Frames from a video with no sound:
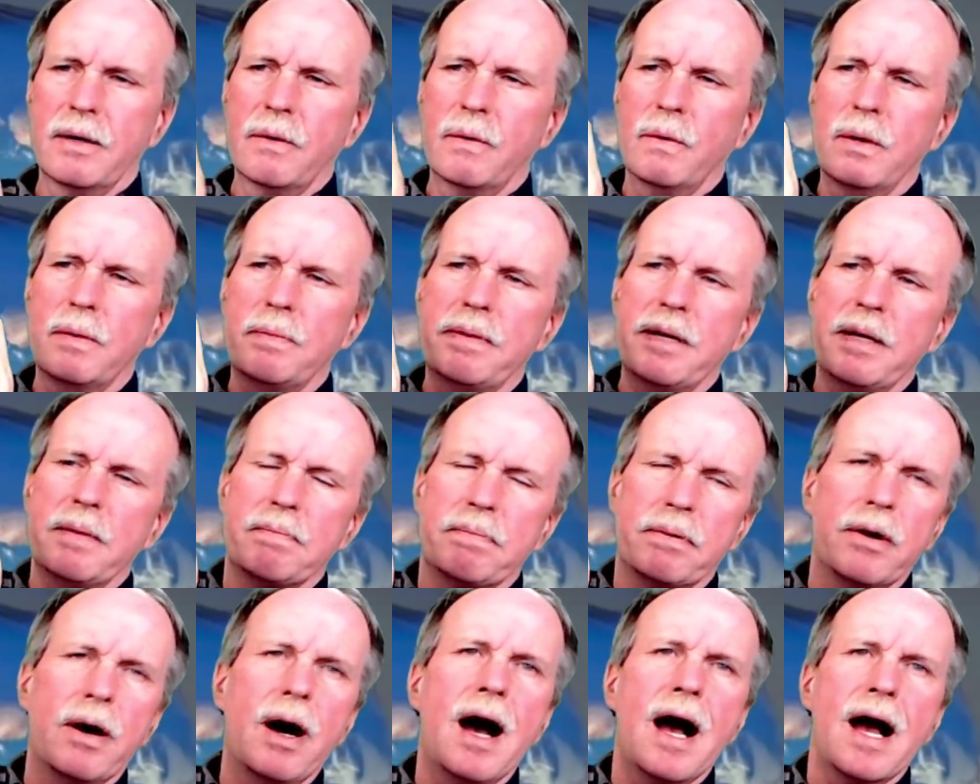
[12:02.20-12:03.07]
would be
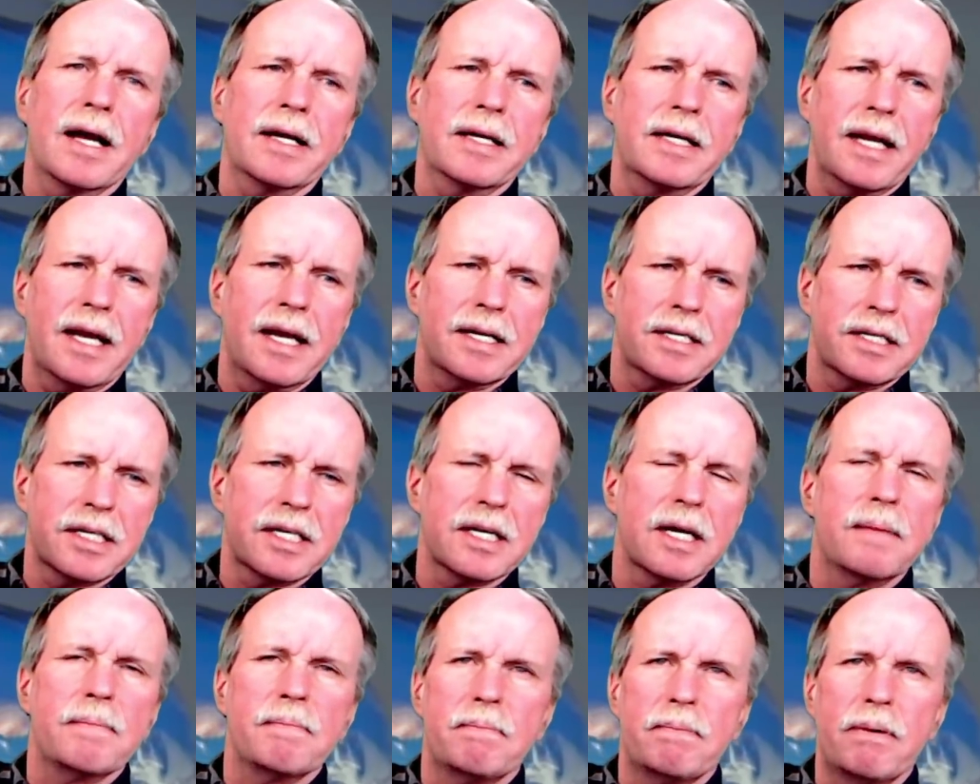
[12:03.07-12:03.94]
blocked at
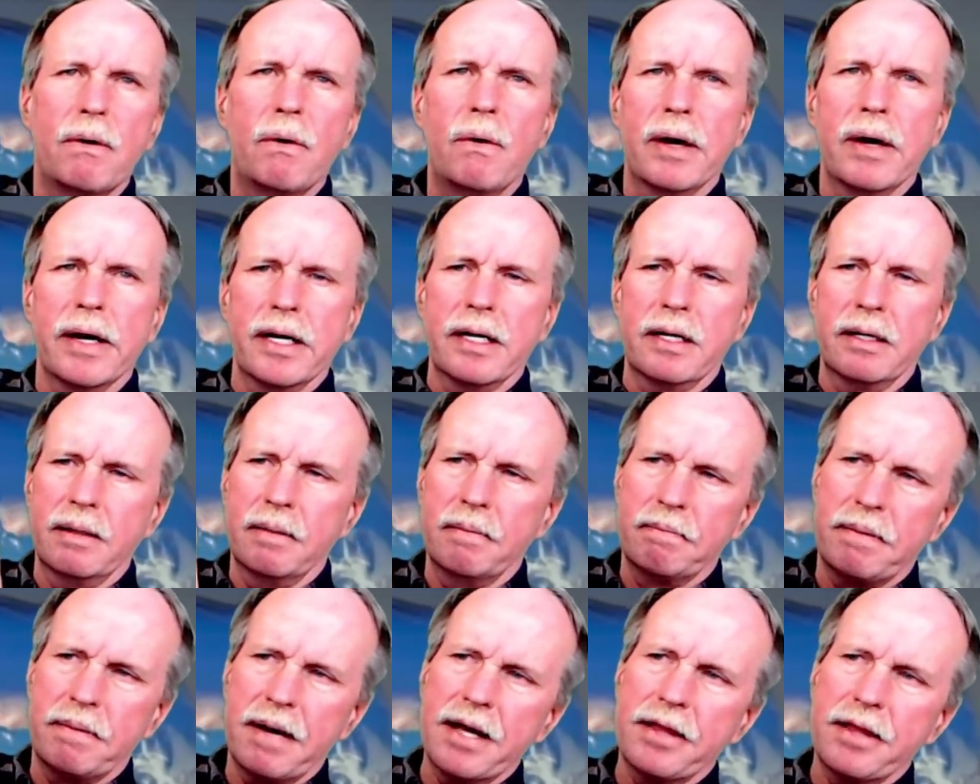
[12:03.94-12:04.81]
some point
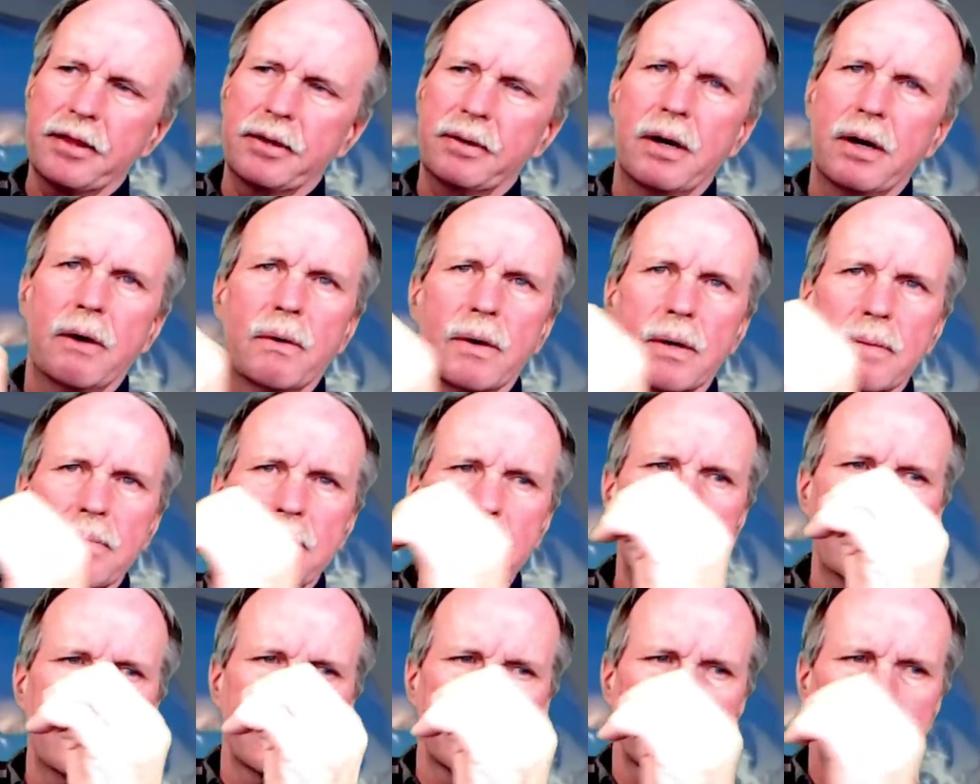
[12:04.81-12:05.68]
by the lower
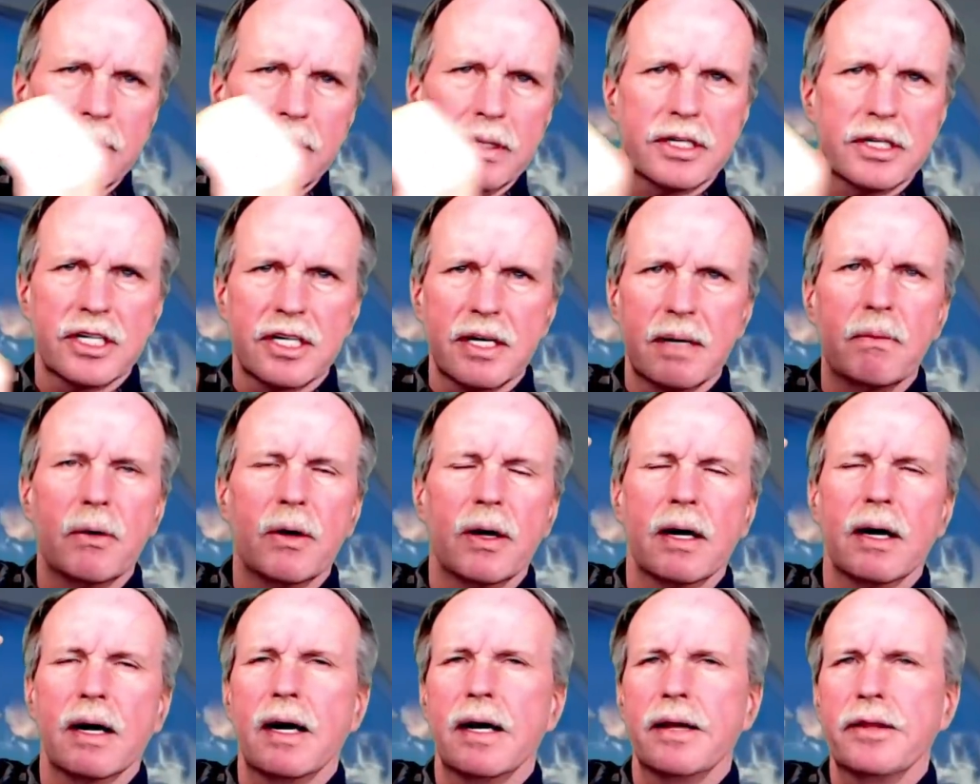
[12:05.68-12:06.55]
moon
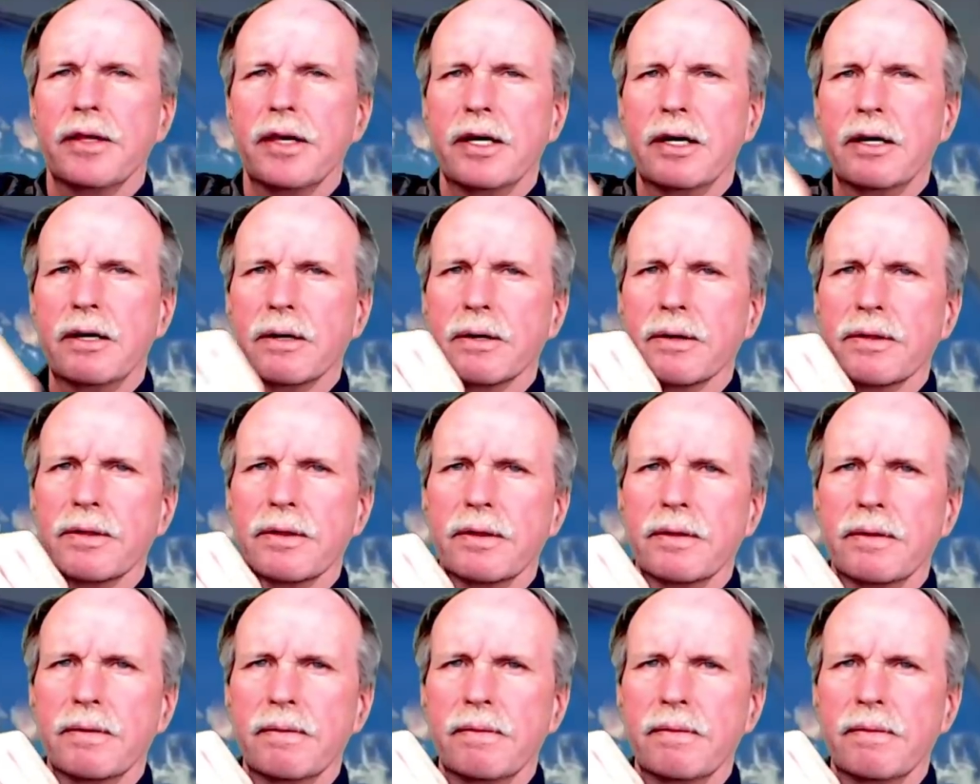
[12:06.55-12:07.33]
somewhere on the Earth.